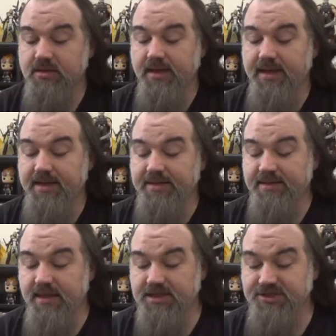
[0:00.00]
And
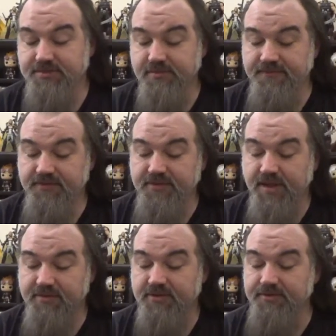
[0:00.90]
shoots him a few
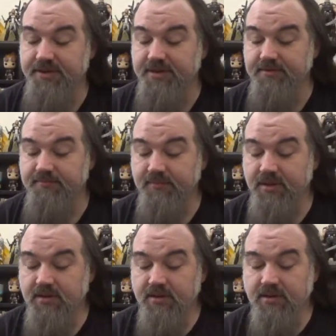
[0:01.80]
times, including
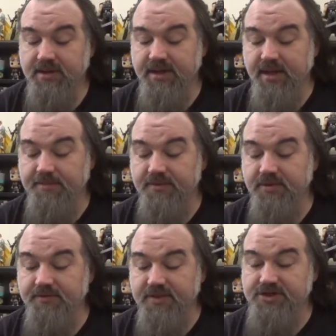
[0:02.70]
getting up
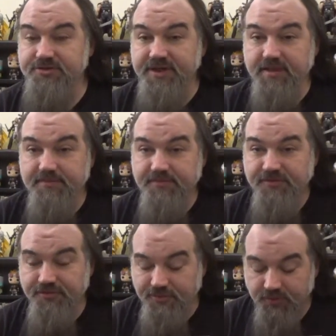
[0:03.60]
close and shooting him
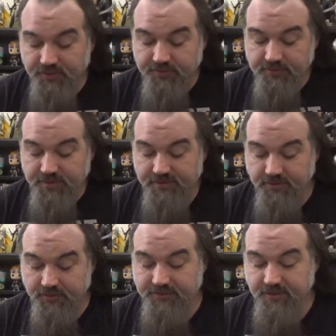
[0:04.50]
through his
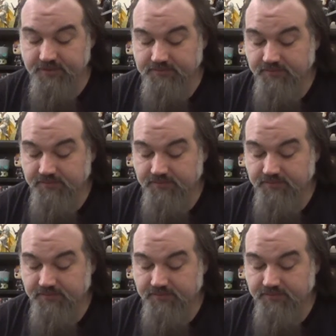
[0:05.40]
torso.